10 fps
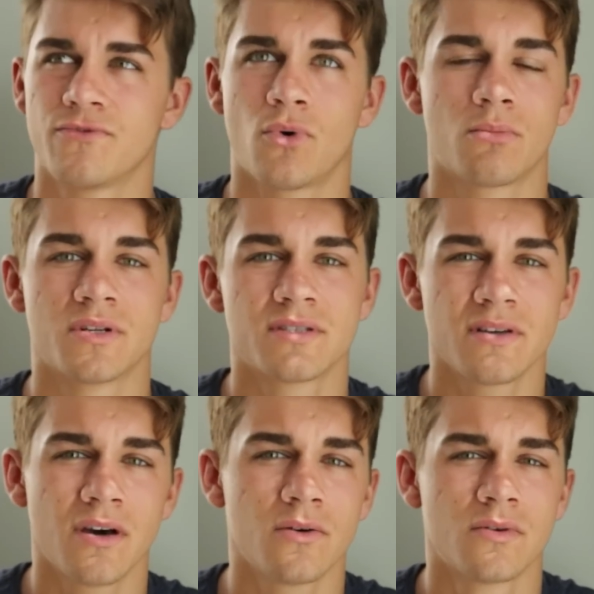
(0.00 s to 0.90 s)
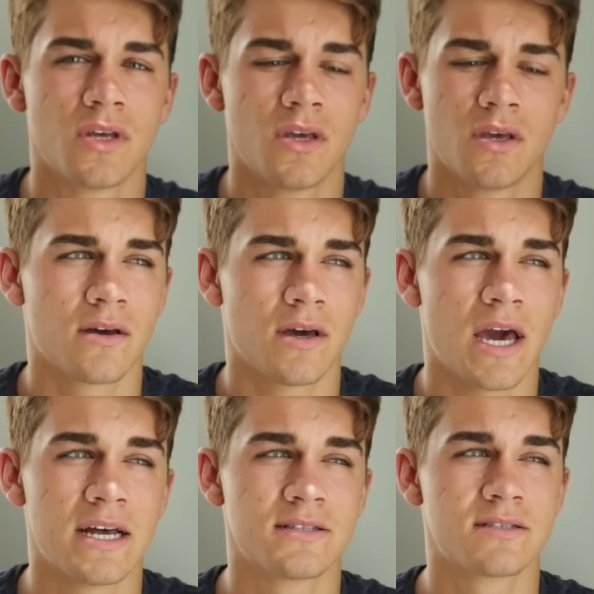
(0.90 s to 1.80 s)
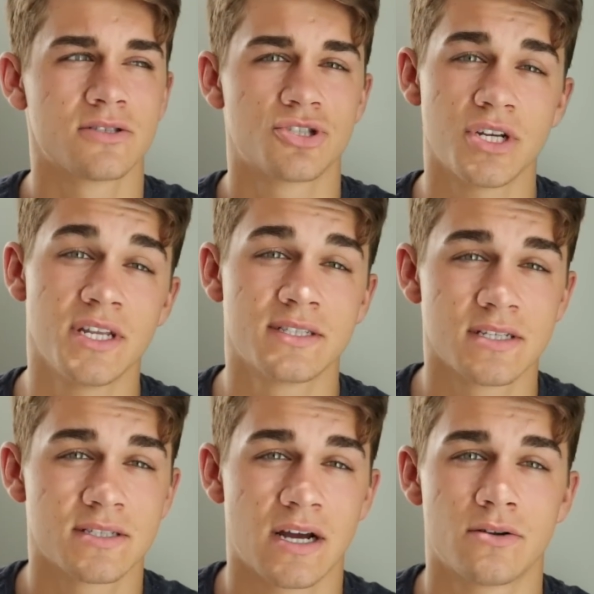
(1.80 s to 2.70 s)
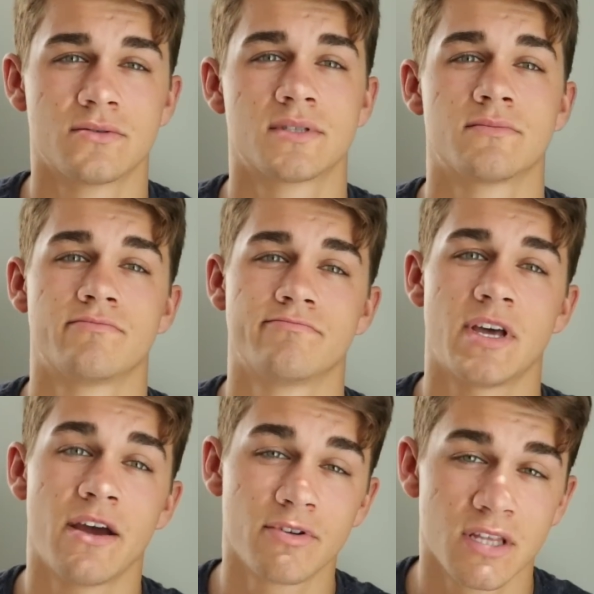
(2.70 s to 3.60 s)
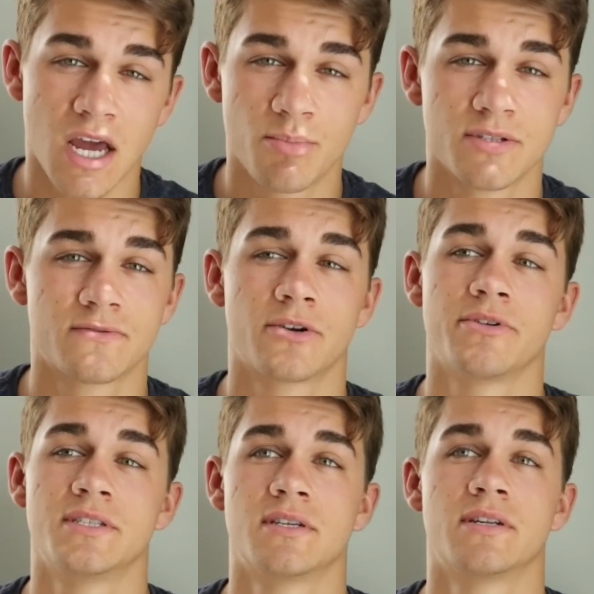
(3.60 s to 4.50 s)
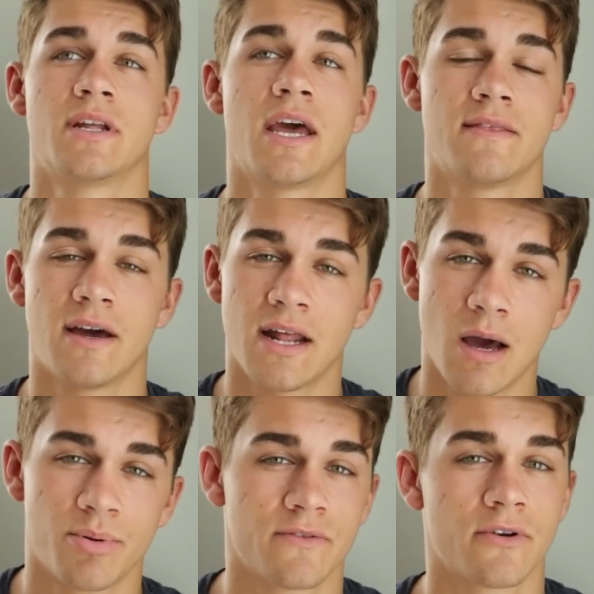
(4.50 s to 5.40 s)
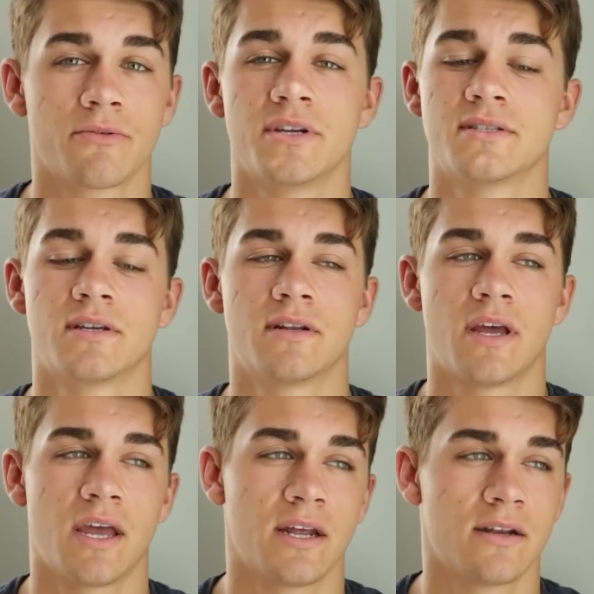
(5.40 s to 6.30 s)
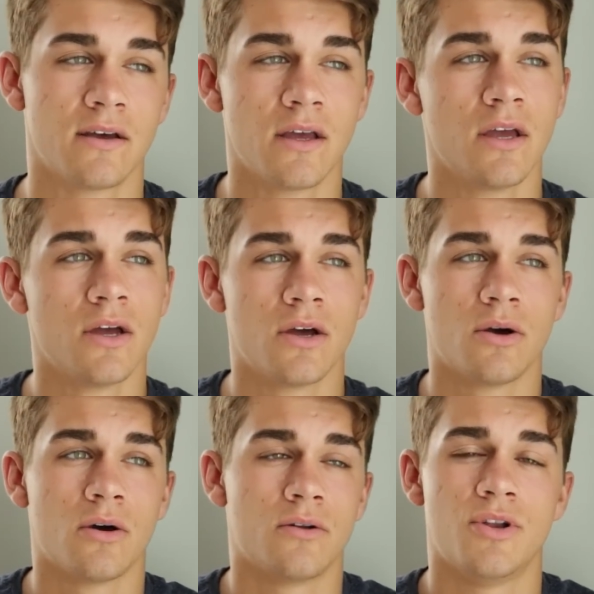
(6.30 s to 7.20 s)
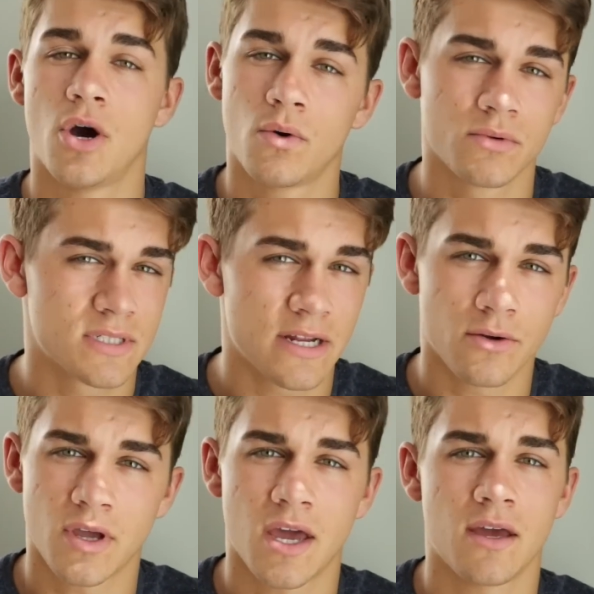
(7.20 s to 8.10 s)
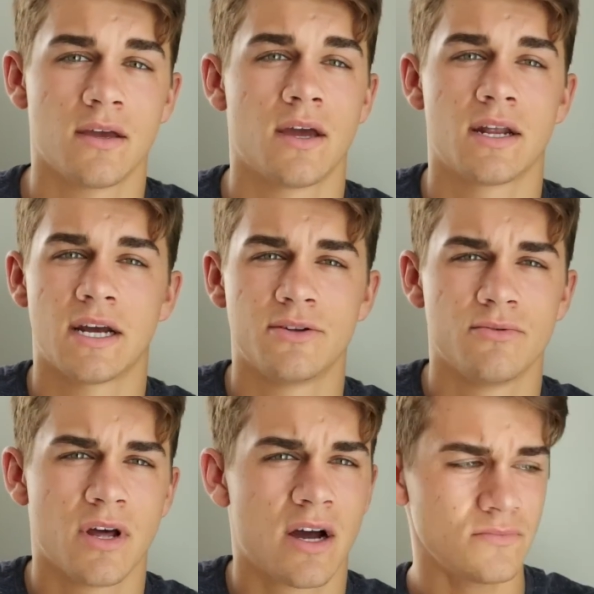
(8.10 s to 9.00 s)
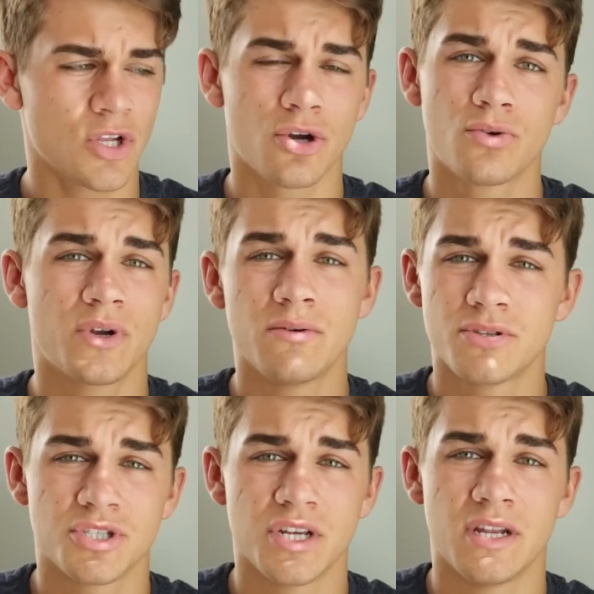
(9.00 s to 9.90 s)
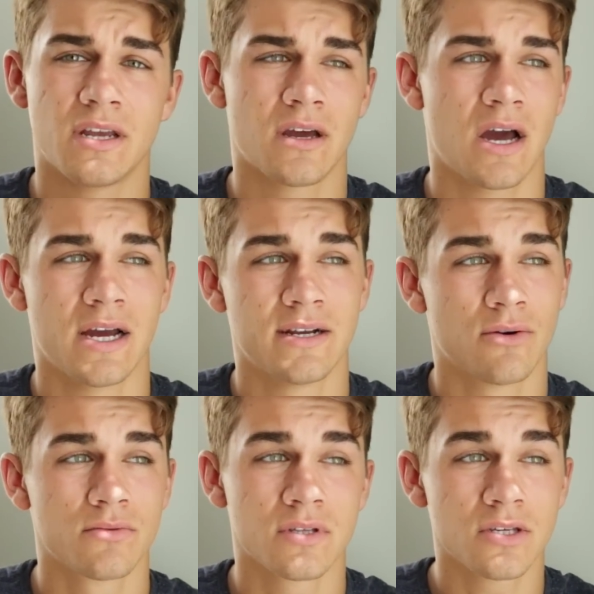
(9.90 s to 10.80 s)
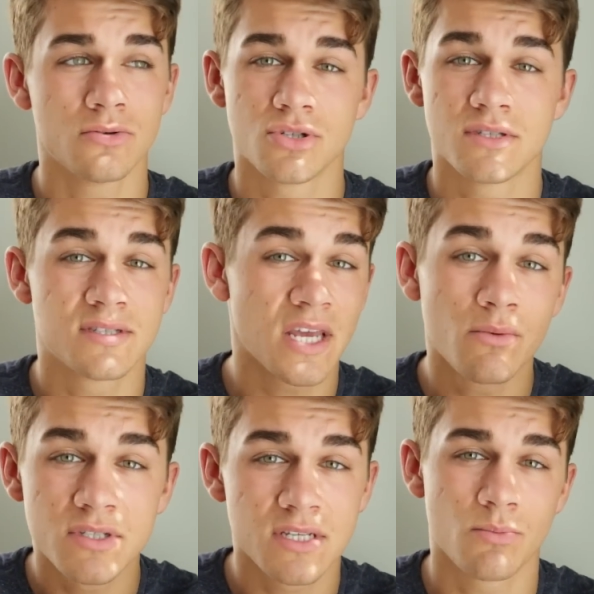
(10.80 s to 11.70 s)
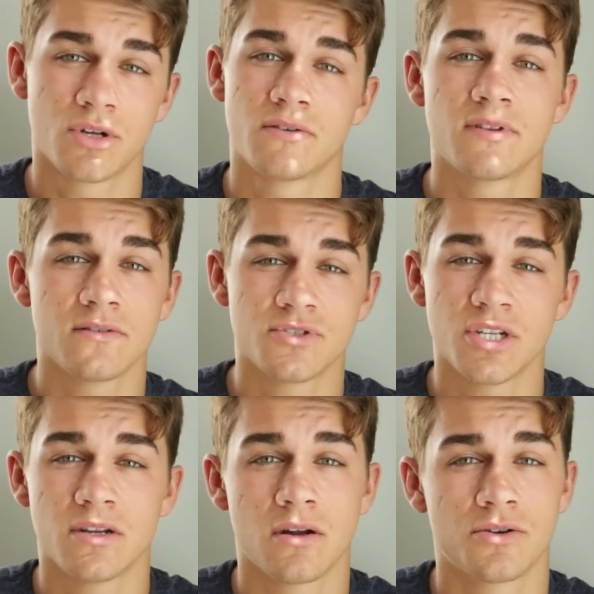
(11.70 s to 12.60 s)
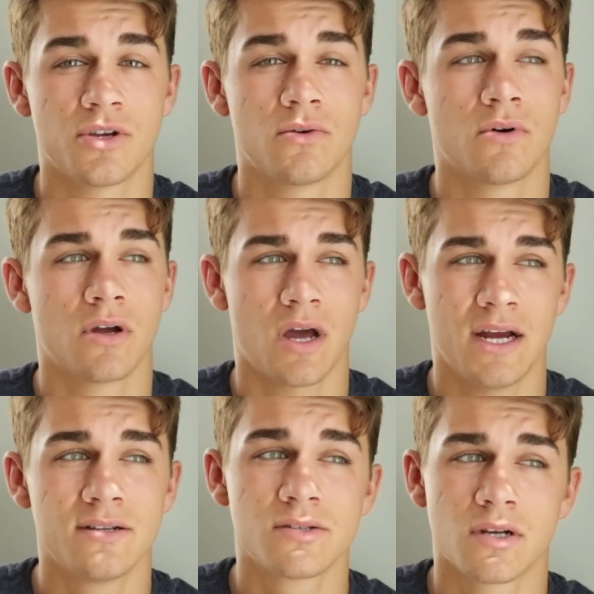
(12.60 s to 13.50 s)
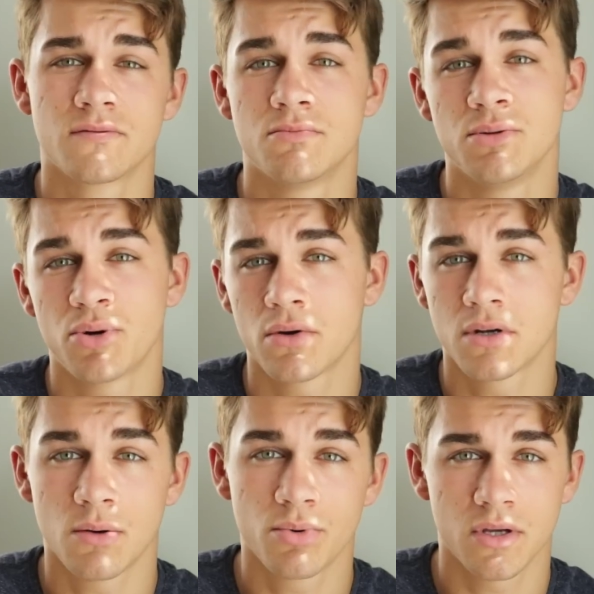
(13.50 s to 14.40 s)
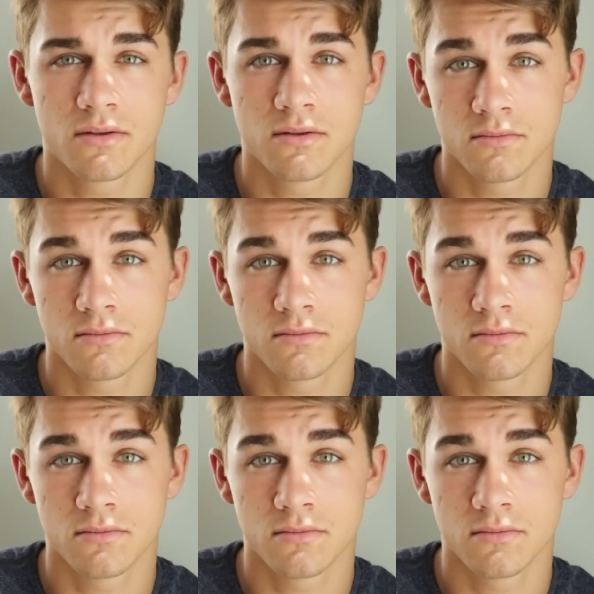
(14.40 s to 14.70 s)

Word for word: four months ago. As shitty as it sounds, everything happens for a reason, and that happened for a reason, and no, it was not okay, and I do not agree with cheating. I don't think you should stay with someone if they cheated on you. I deserve to be broken up with.